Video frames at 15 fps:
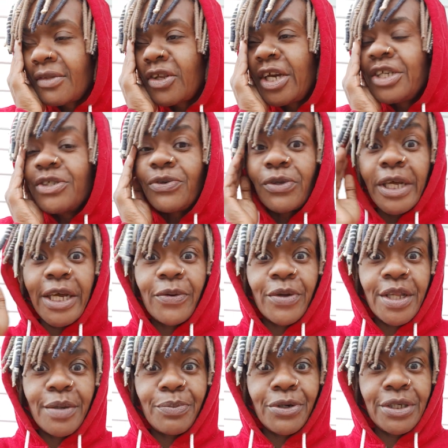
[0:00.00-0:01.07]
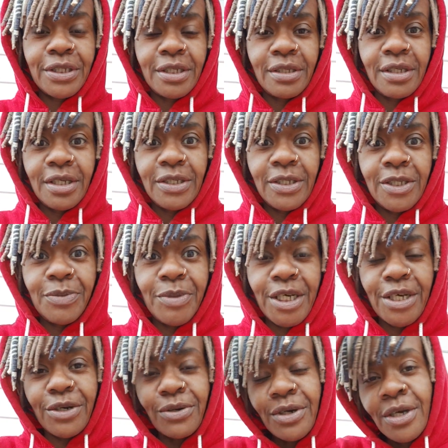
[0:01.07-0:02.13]
I don't like when they present things to me
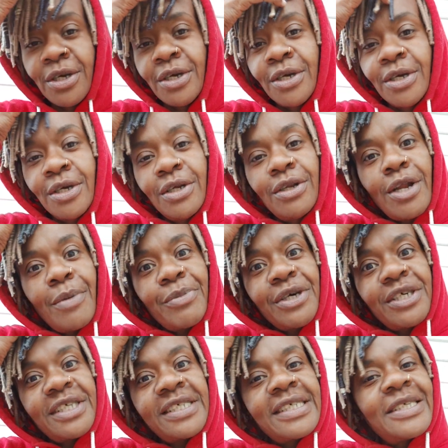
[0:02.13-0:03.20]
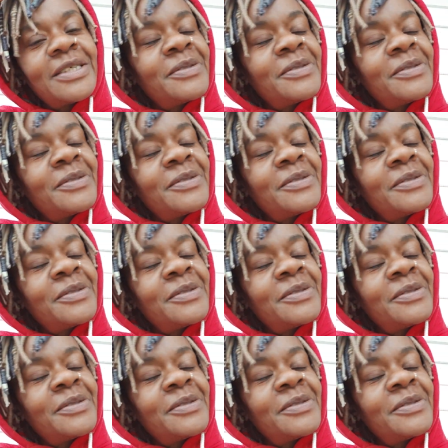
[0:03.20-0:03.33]
in numbers.